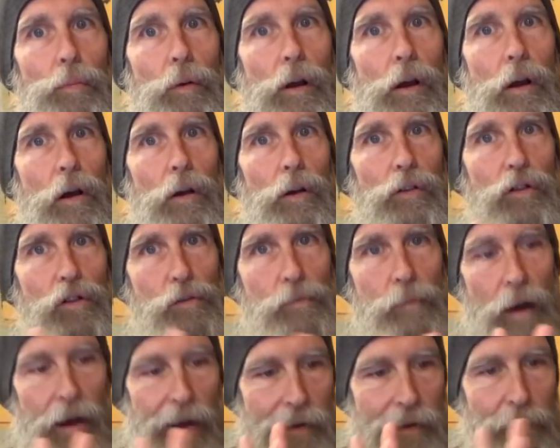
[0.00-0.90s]
because you
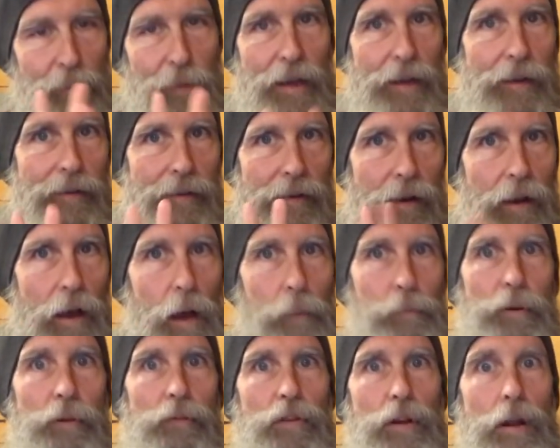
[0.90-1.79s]
might mix it
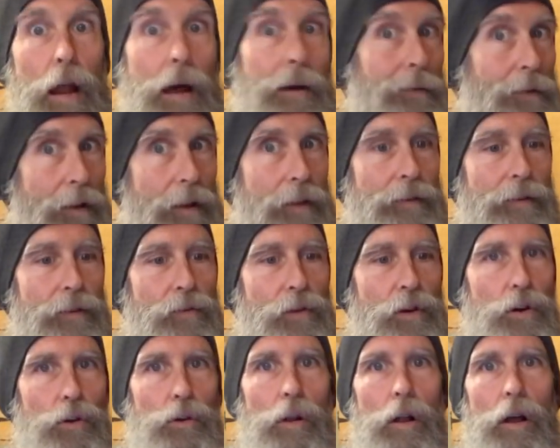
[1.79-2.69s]
up if you don't listen
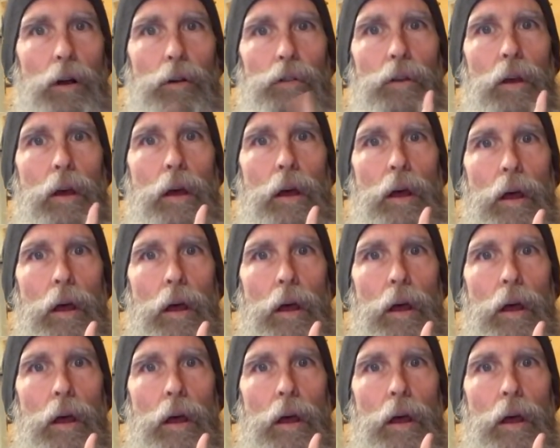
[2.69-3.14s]
real close.